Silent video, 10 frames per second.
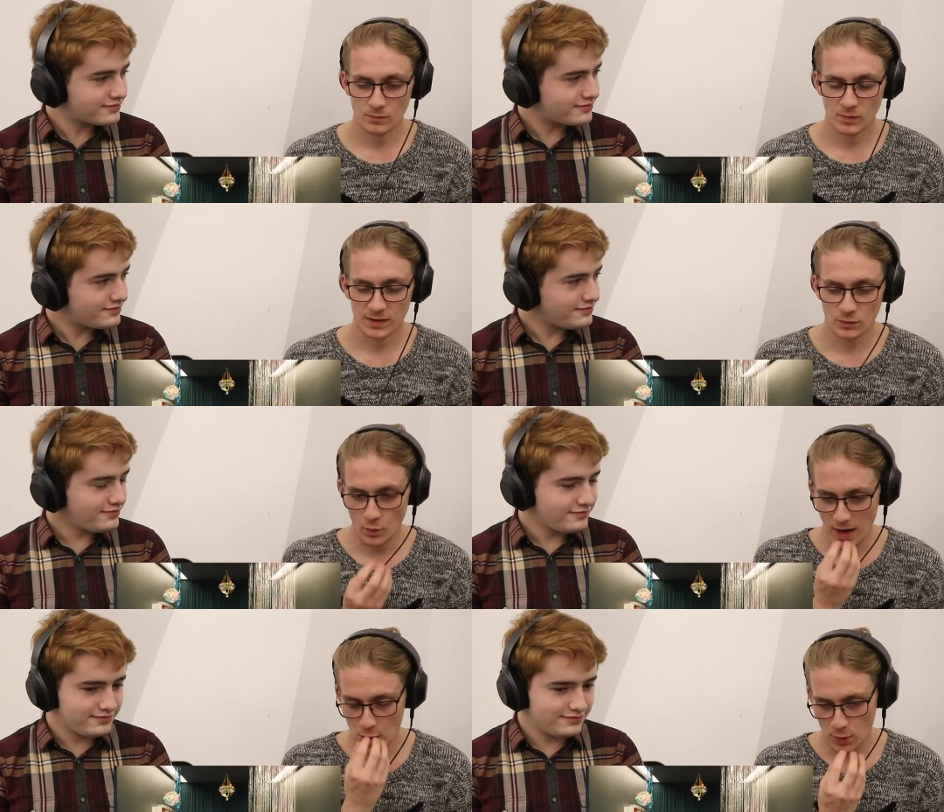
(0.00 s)
Speaker 1: Like the
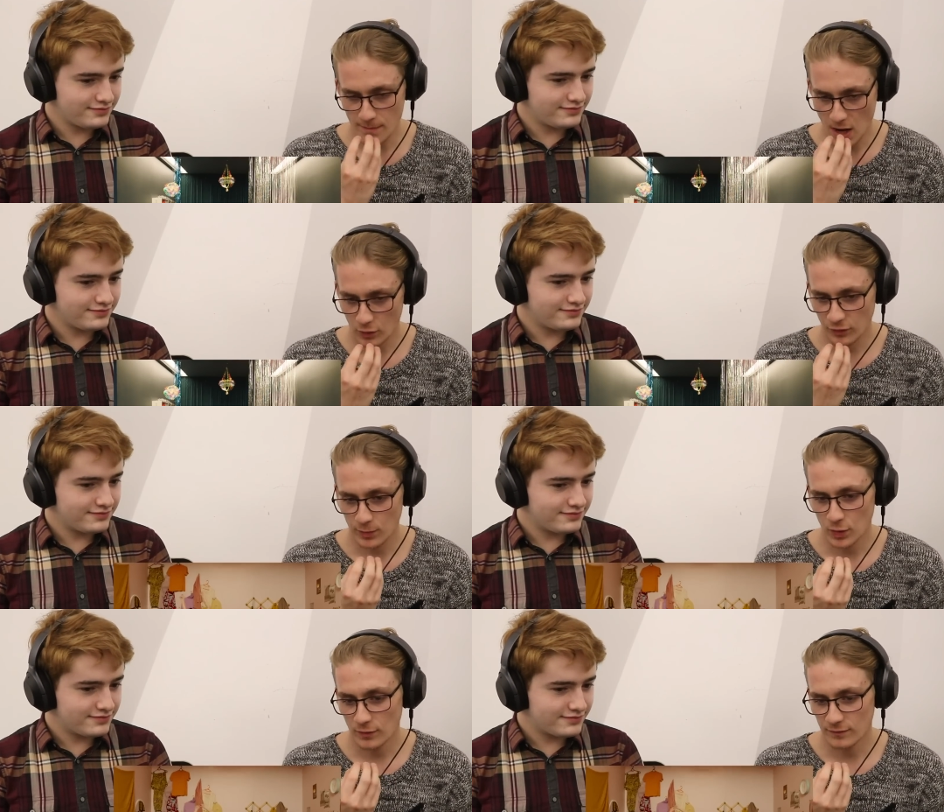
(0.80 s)
way her
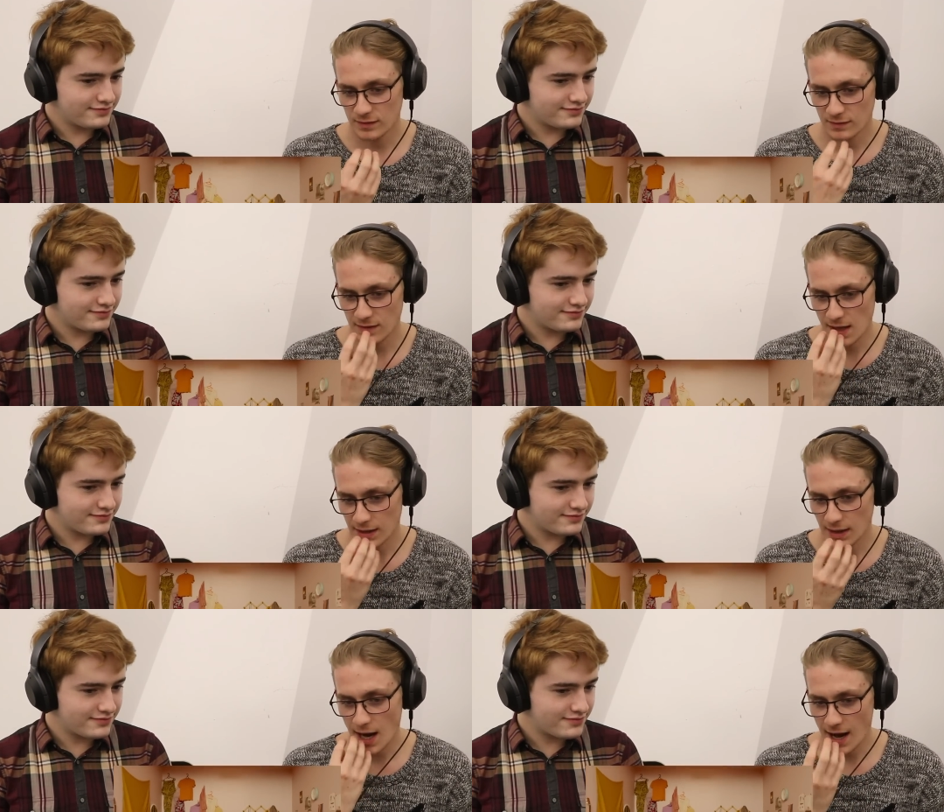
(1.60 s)
mouth moves is
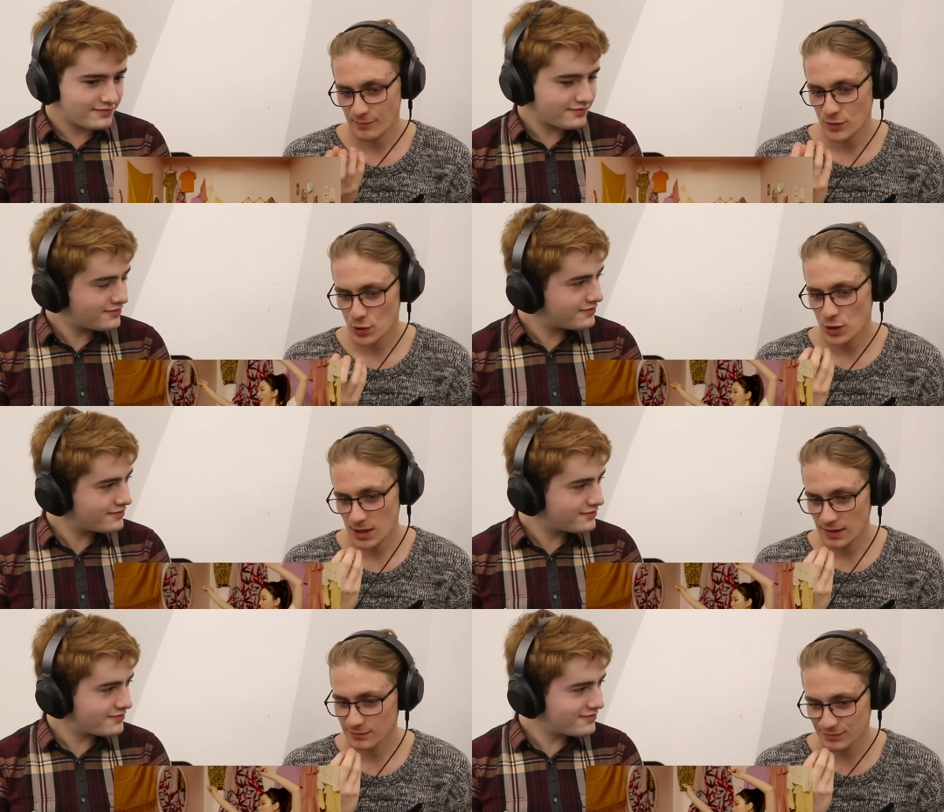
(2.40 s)
like, I'm the shit.